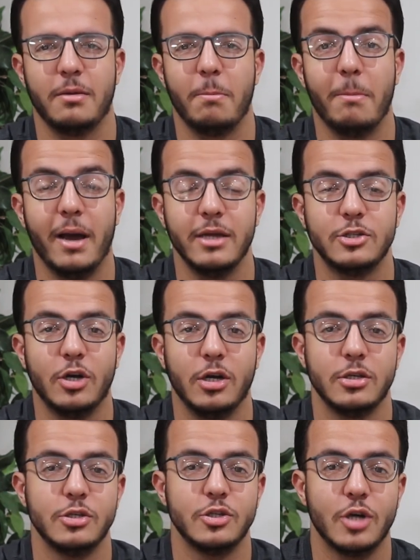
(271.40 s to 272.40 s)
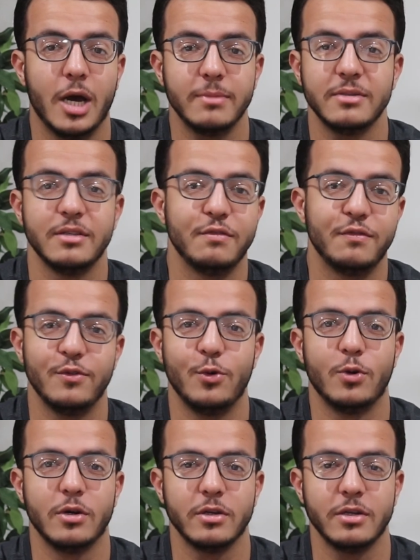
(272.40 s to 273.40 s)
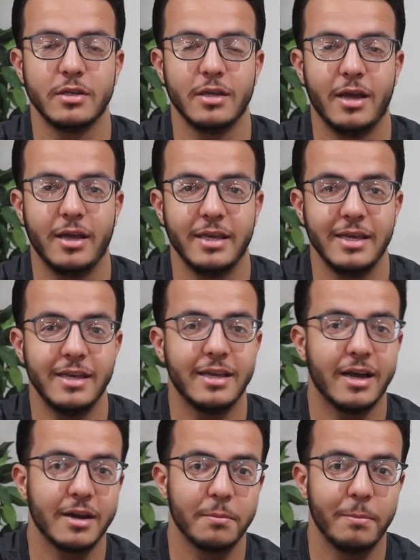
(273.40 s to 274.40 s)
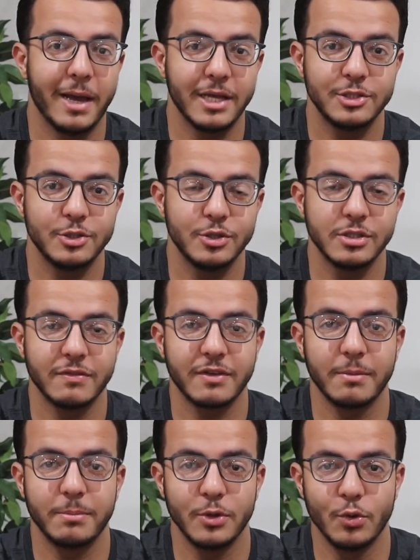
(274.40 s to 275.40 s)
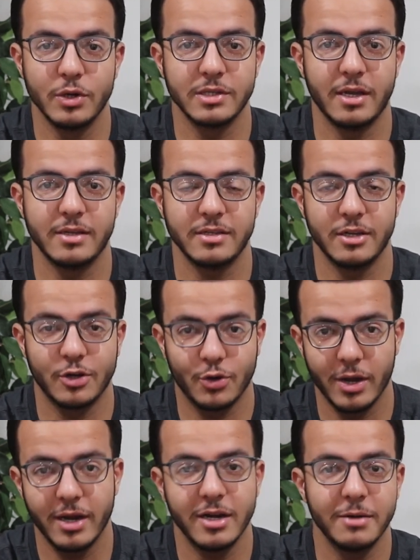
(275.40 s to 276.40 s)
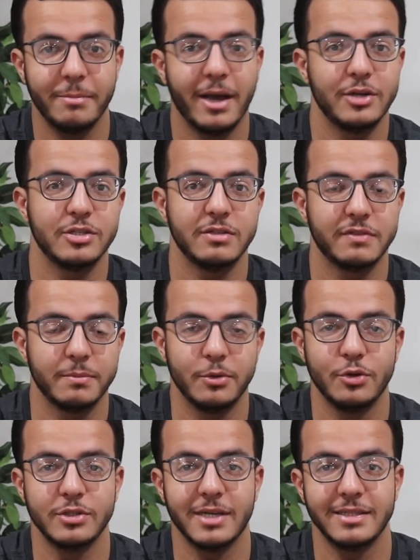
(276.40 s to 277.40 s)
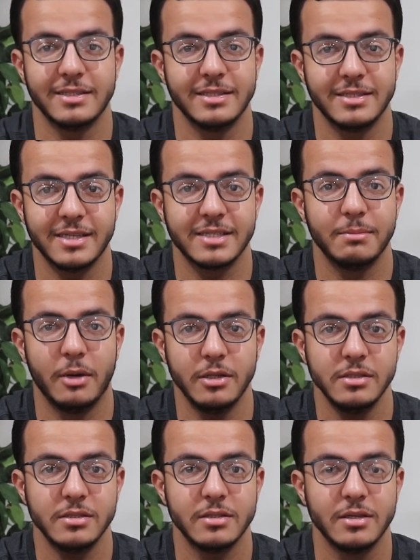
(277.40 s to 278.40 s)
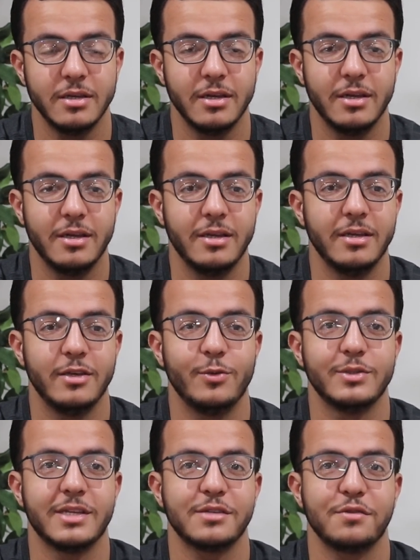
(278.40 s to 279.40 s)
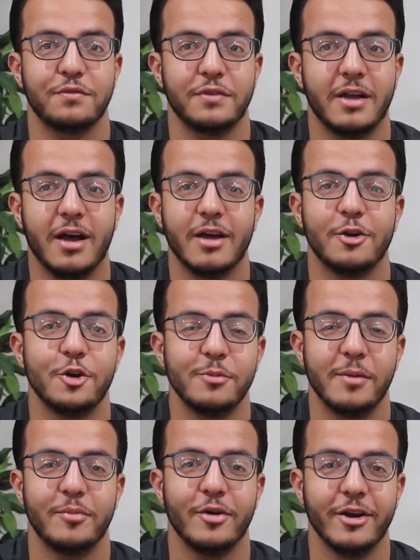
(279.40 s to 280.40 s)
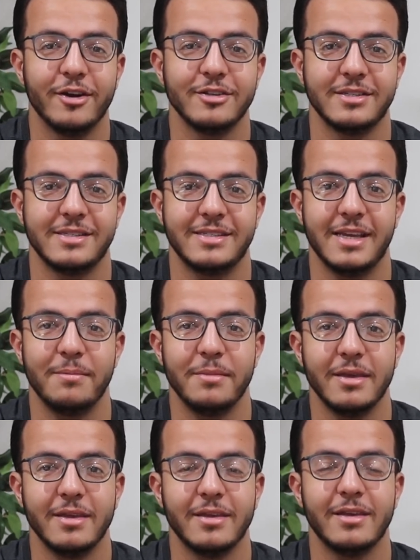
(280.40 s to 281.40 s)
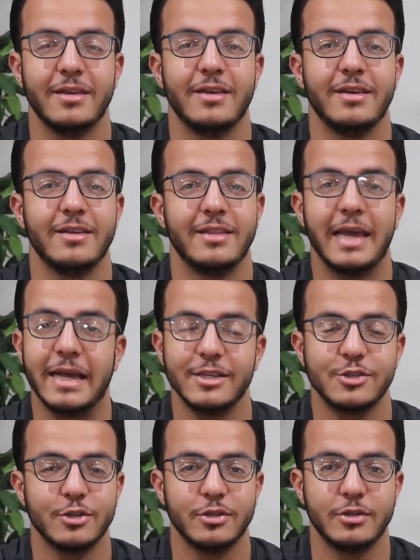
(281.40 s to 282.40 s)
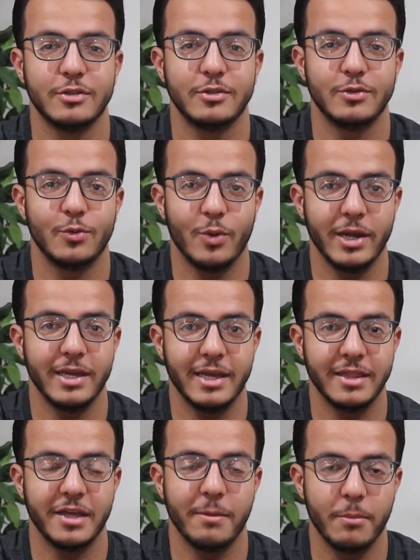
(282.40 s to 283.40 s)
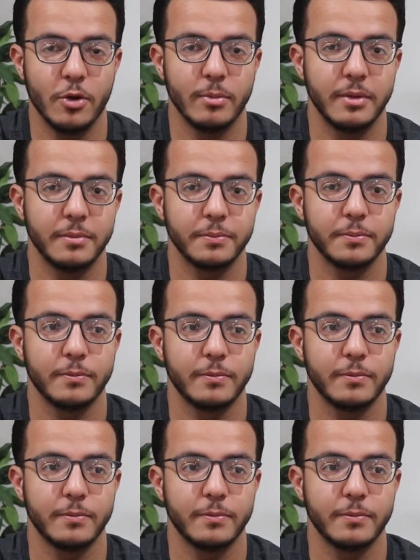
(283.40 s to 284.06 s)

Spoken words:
My jaw dropped to the floor. He got a bachelor's of computer science, an accredited bachelor's of computer science in 6 months. It was as if God heard my prayers and sent me the answer right in that moment.